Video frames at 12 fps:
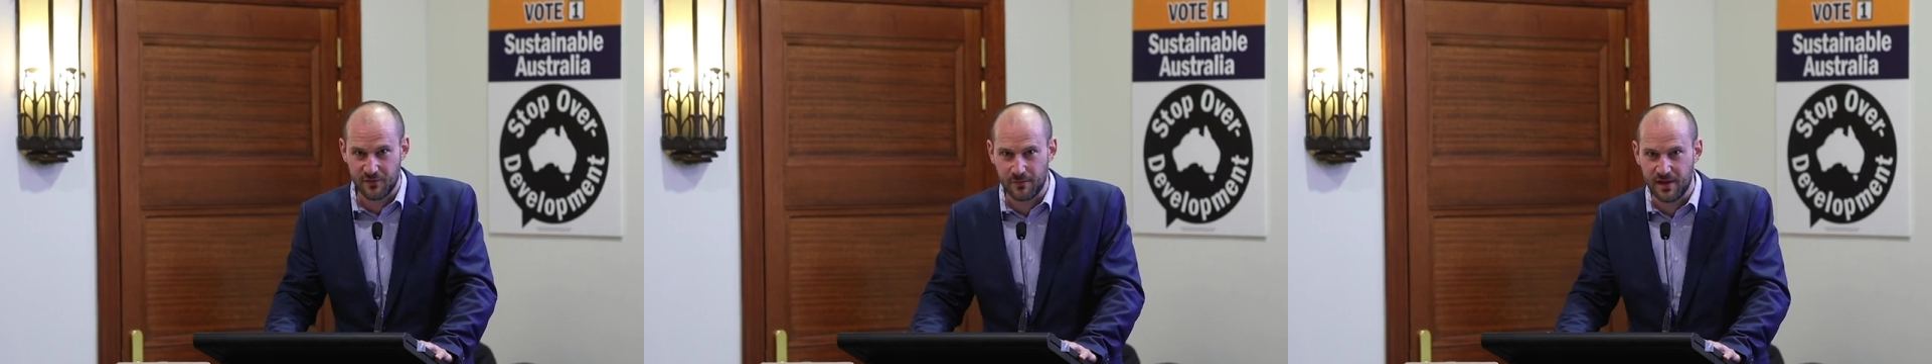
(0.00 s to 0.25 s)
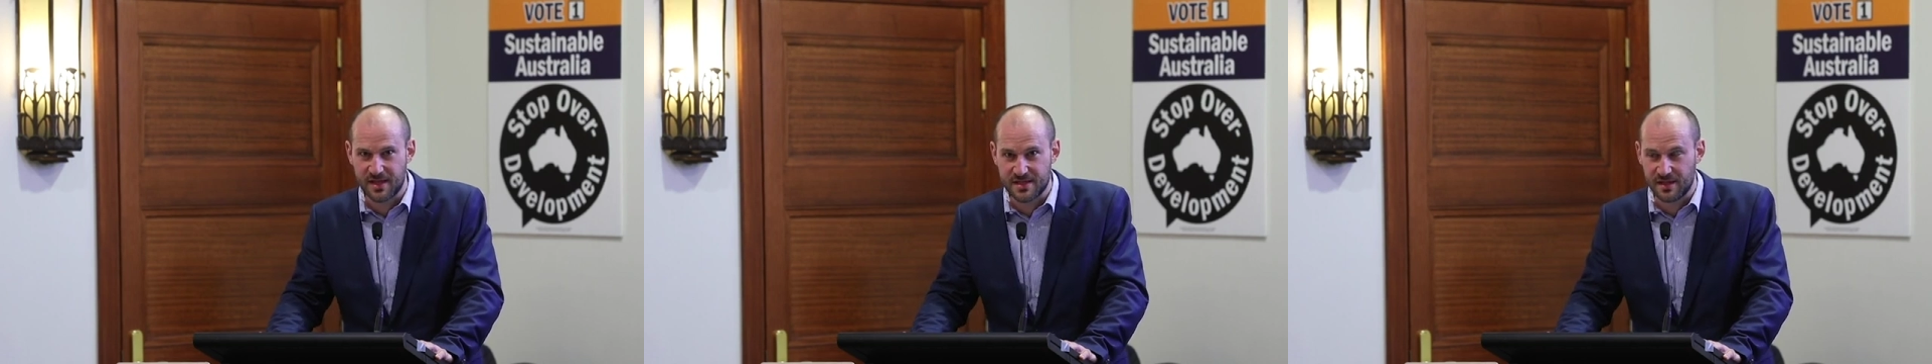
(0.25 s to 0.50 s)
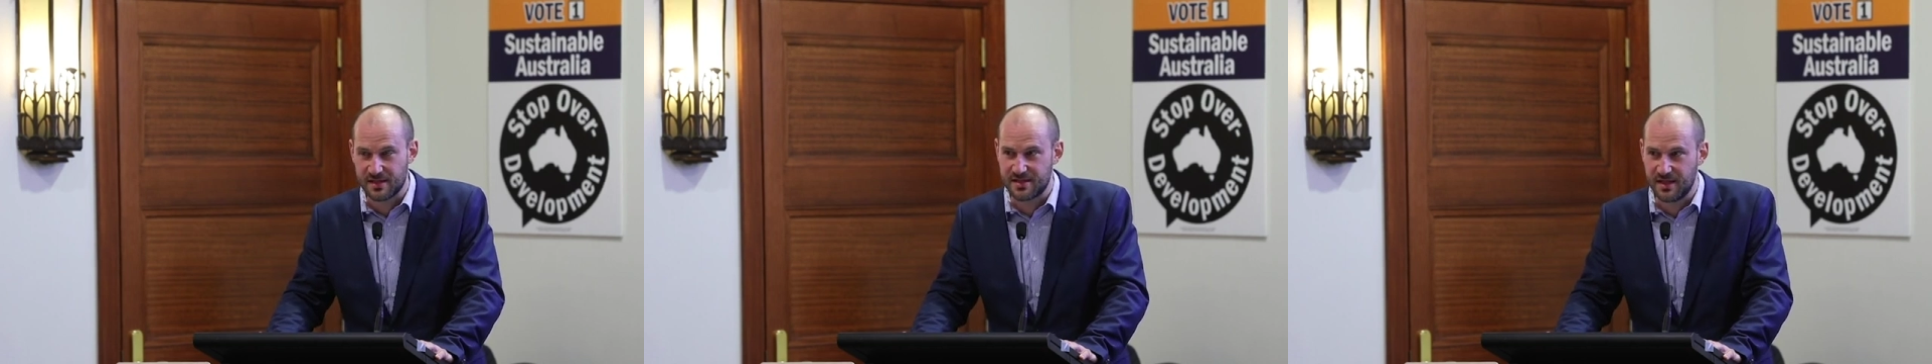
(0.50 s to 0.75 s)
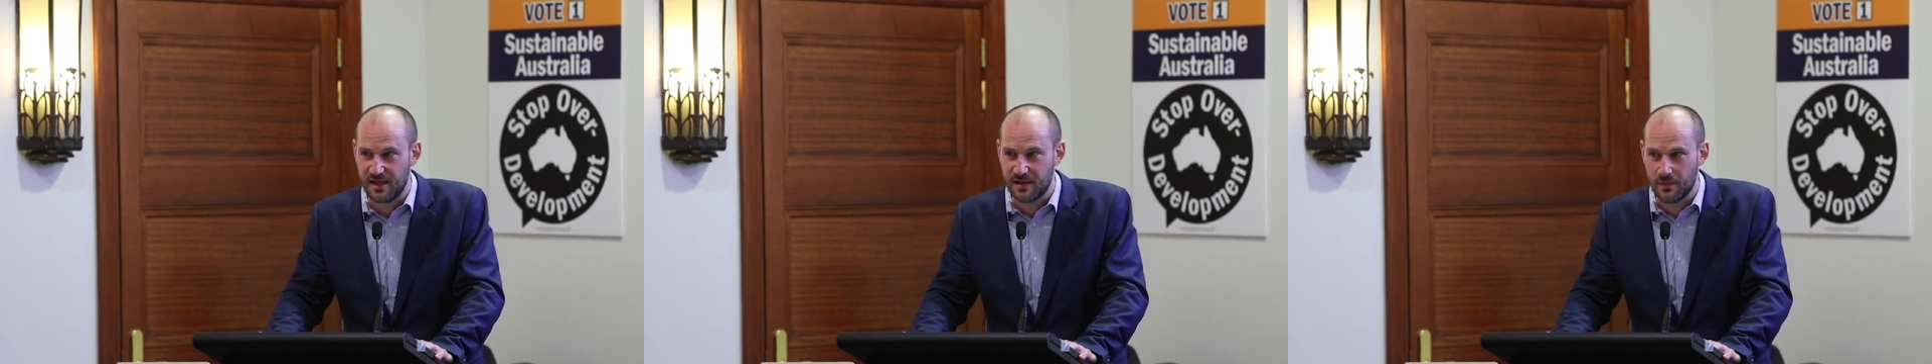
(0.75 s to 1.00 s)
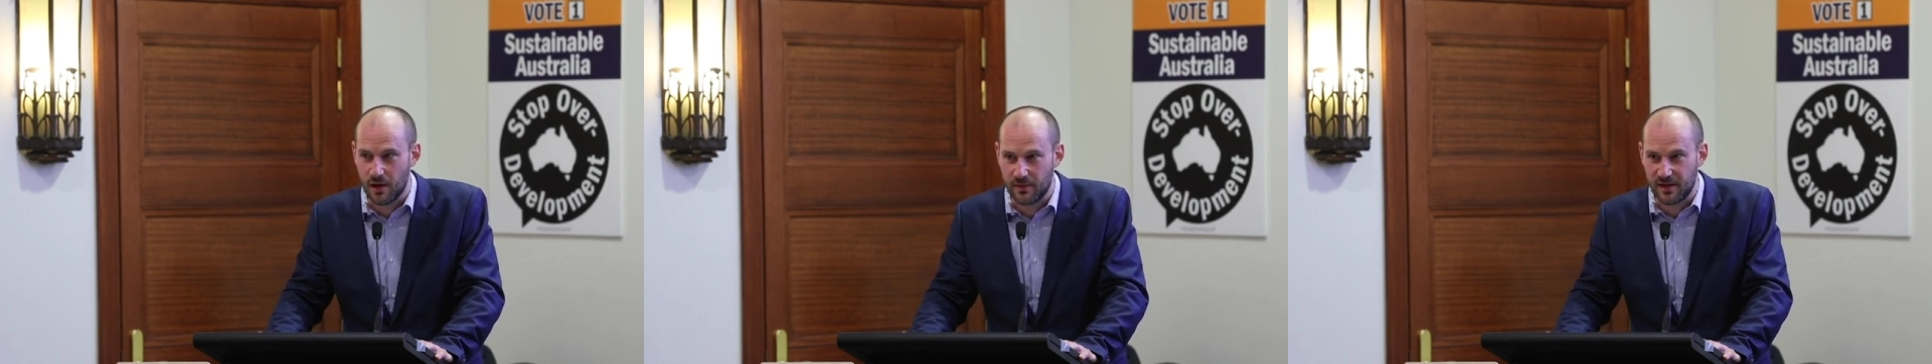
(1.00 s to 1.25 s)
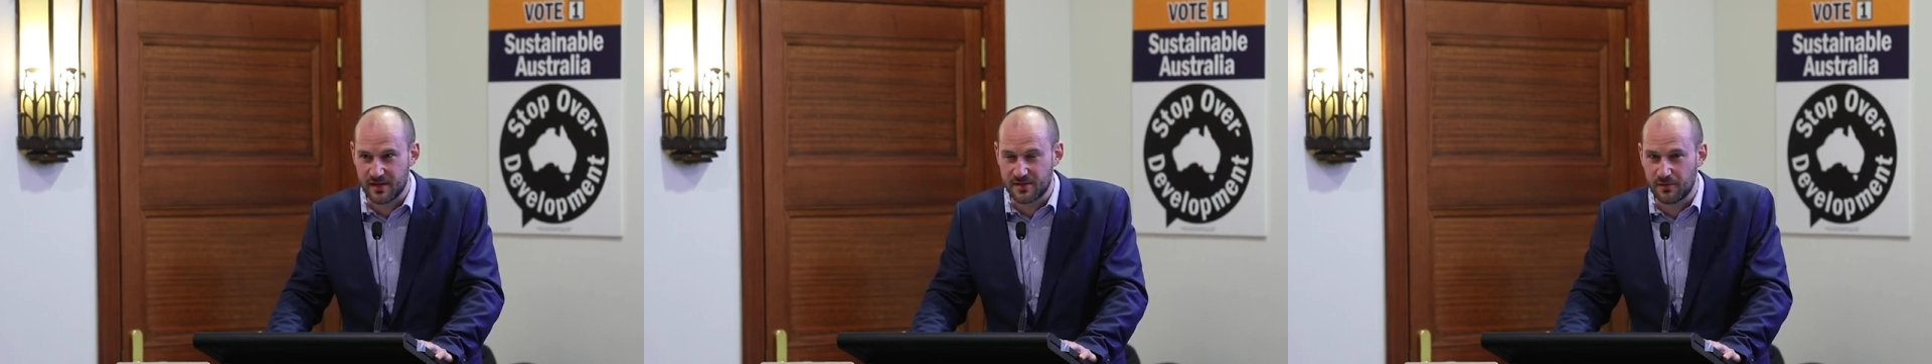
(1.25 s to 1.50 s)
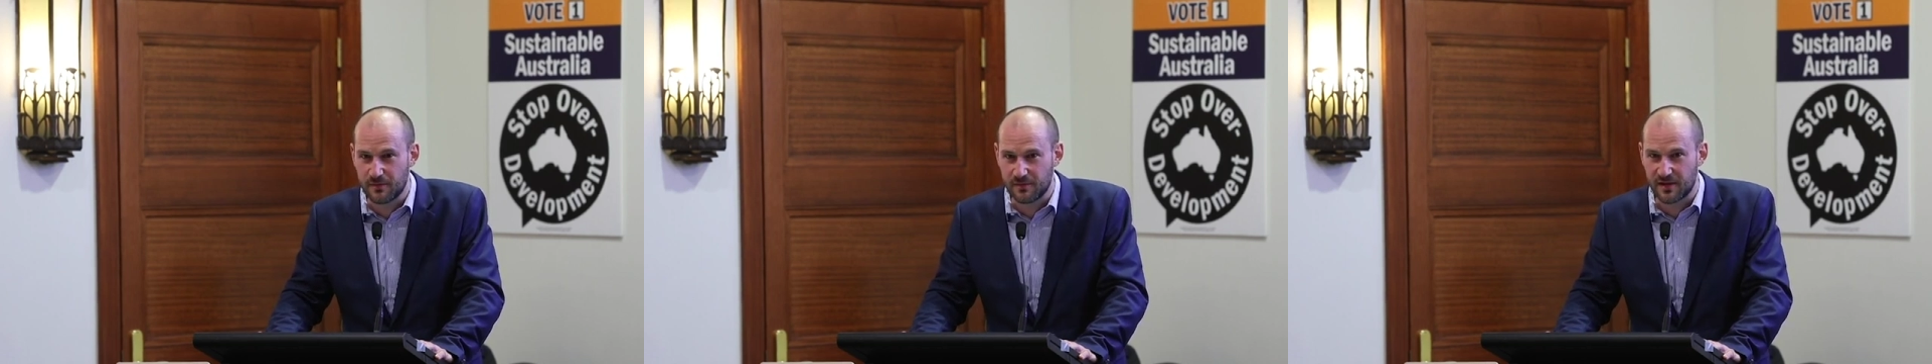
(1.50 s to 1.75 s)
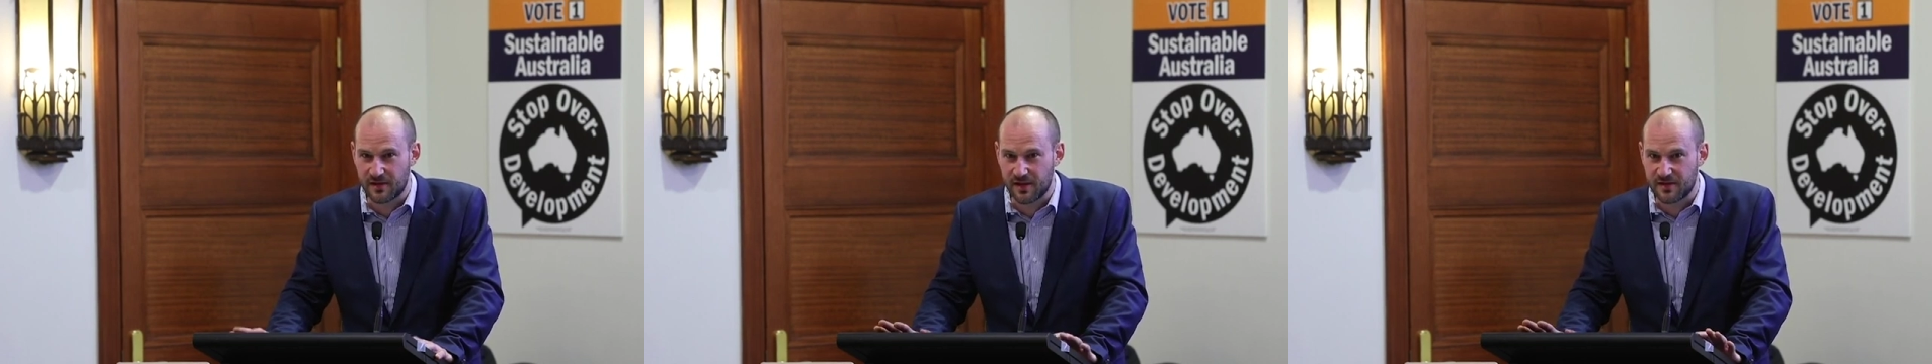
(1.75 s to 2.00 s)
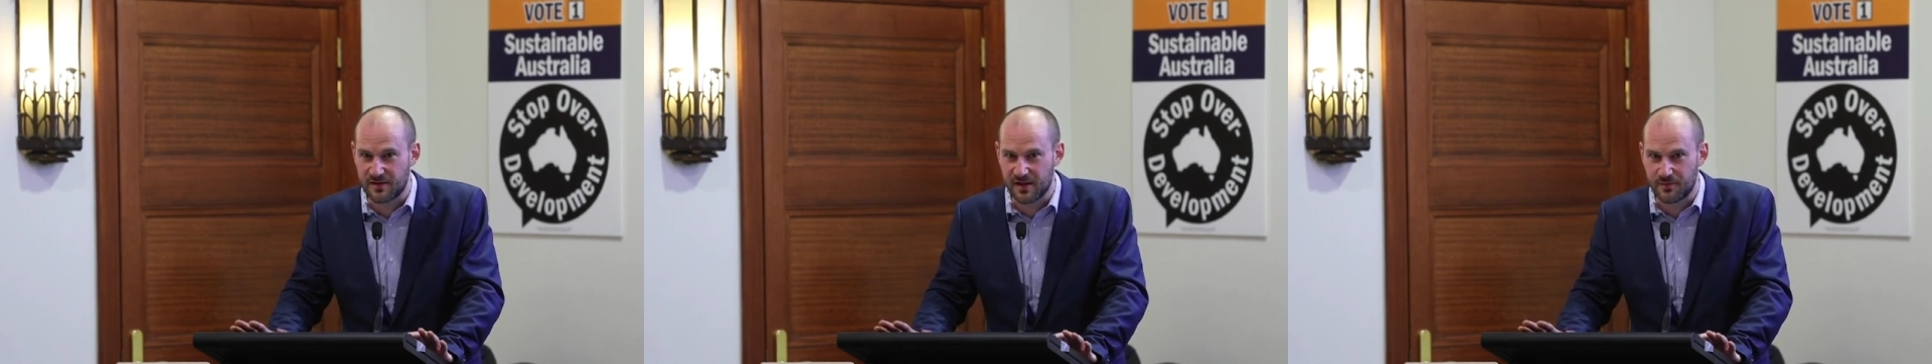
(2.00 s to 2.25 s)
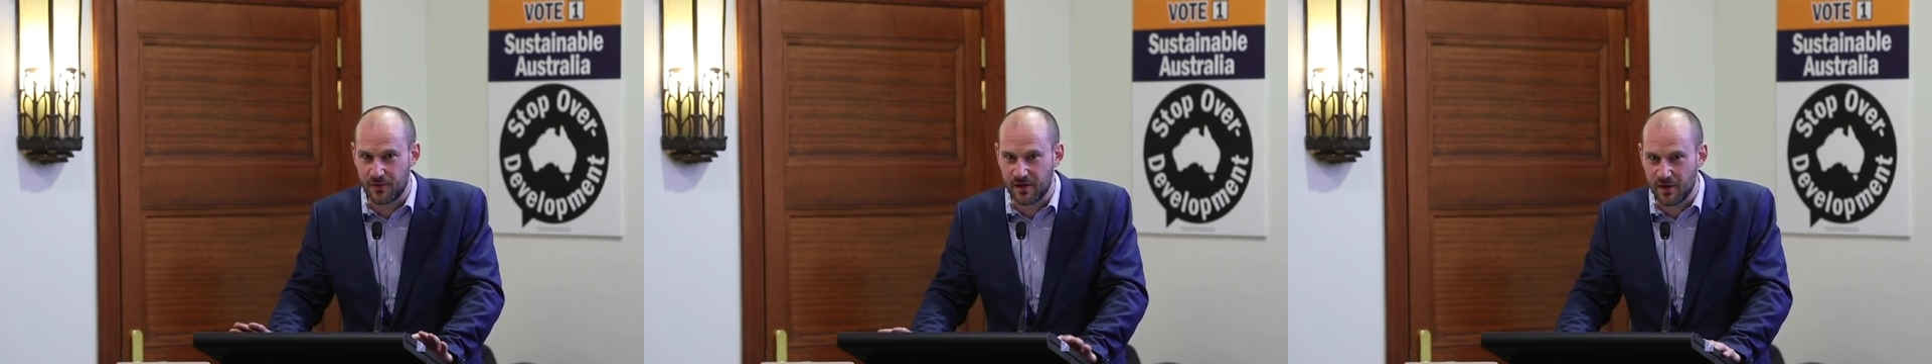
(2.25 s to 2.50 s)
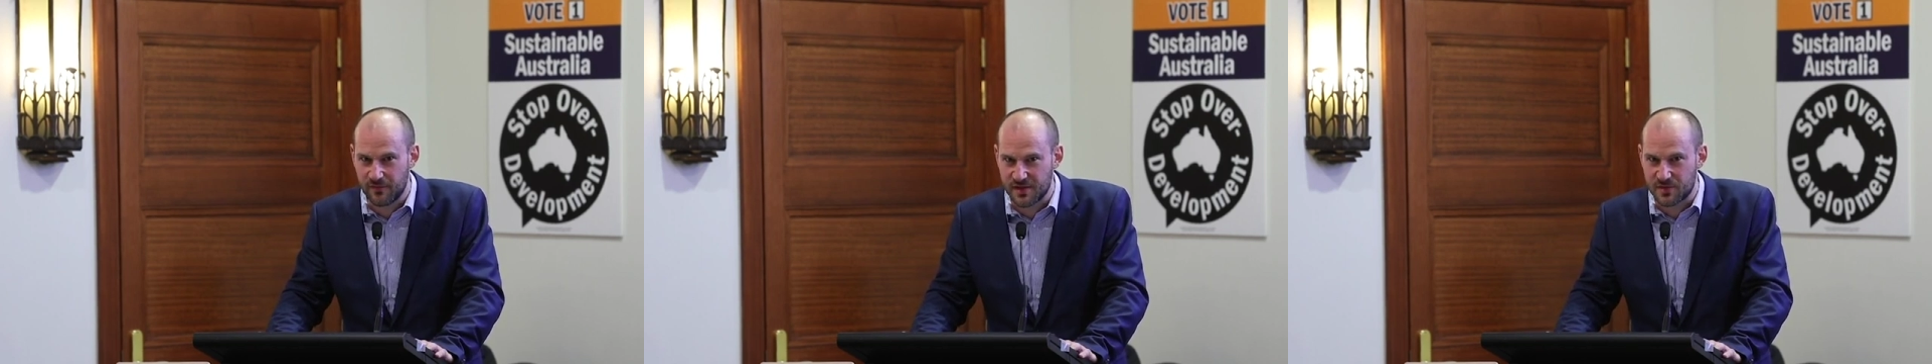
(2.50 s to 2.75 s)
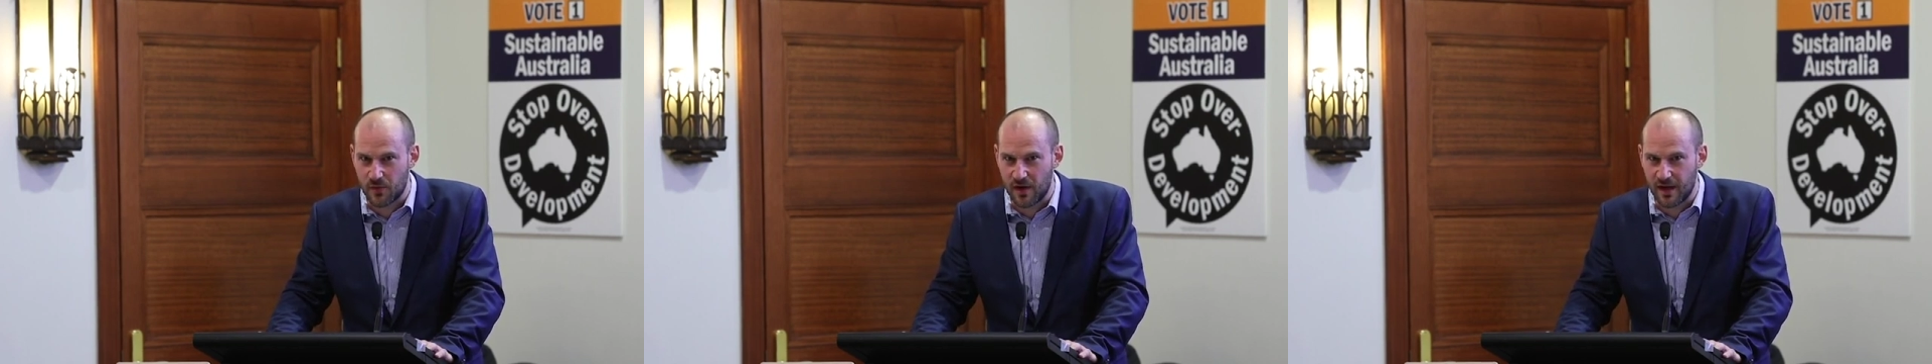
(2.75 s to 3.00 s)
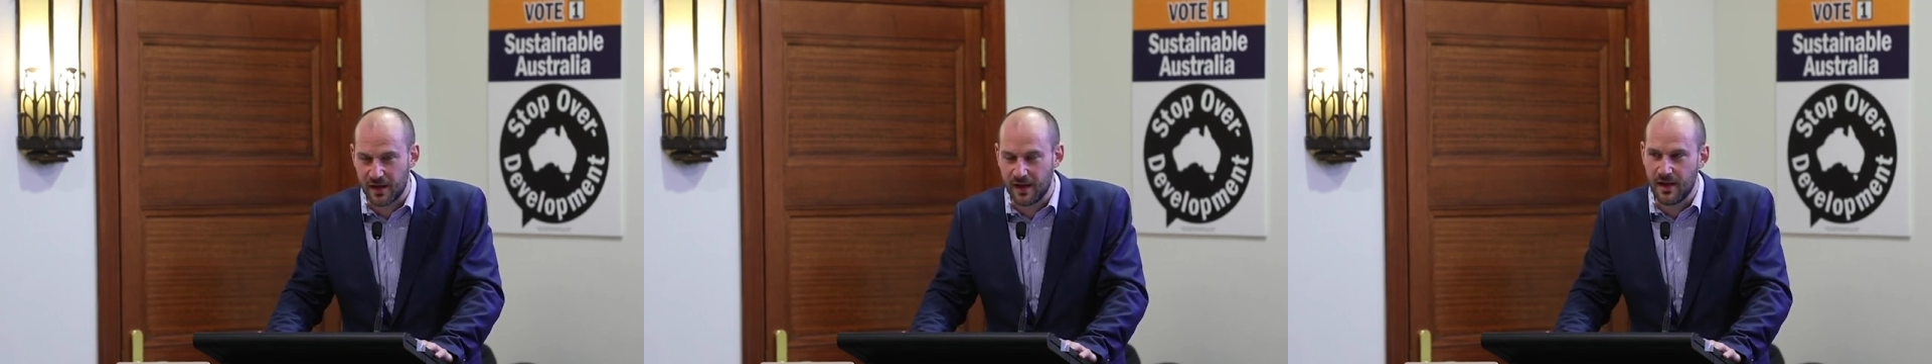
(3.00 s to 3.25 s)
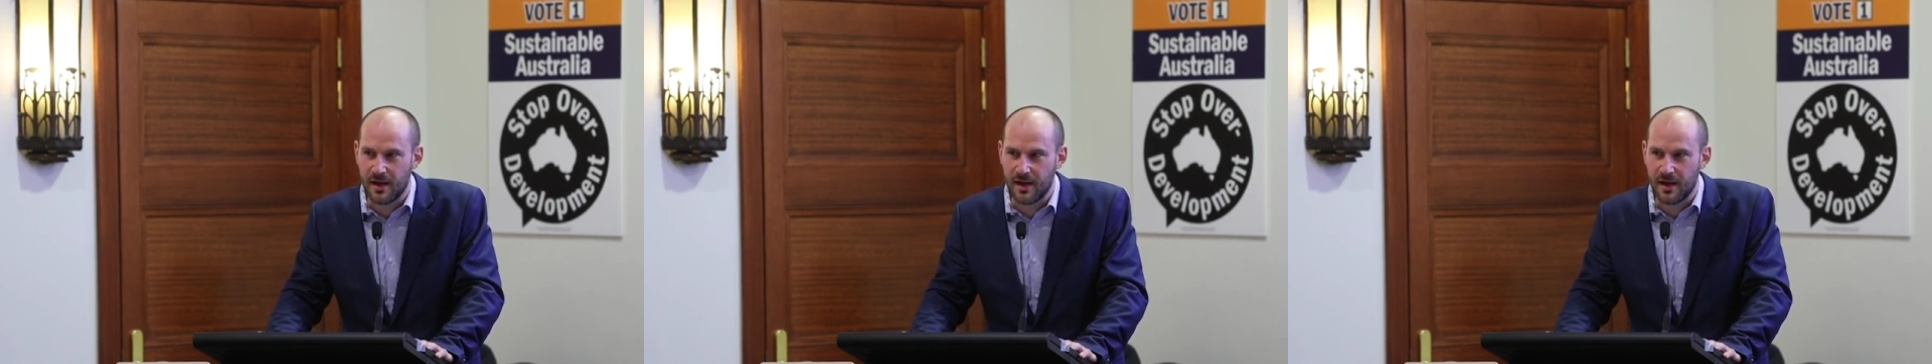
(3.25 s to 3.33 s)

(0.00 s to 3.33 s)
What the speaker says: for a place like Sydney and Melbourne, and it's pretty obvious why.